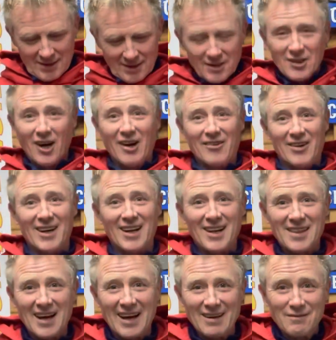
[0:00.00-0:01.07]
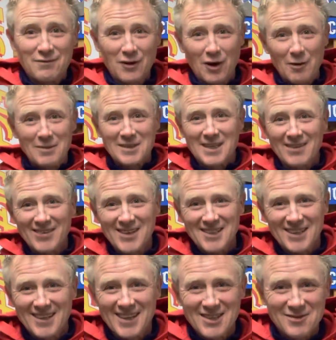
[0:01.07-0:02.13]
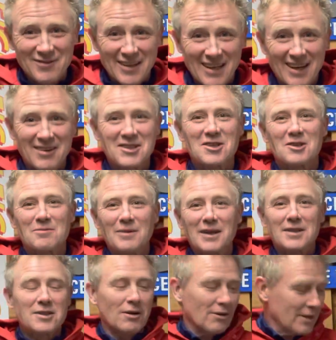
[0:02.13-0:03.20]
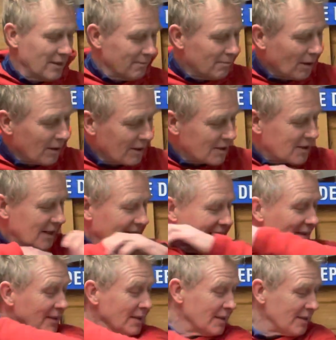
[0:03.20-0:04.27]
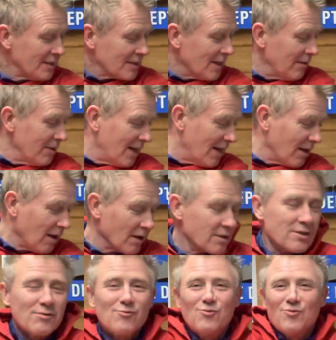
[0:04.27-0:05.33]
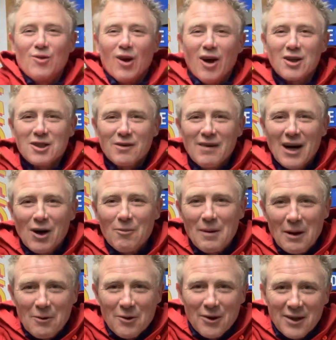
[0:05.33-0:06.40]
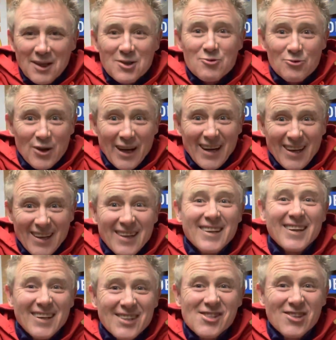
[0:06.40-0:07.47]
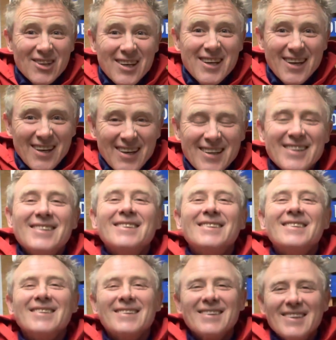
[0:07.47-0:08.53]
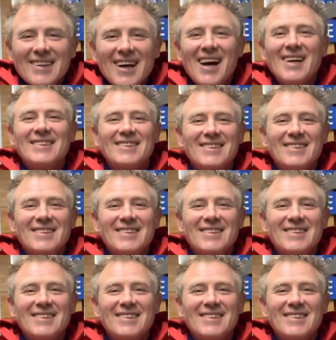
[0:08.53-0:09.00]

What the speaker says: Not really that informative, is it, this video? It's just me talking bollocks again. So yeah, lots of elbow grease really is the key. Yeah,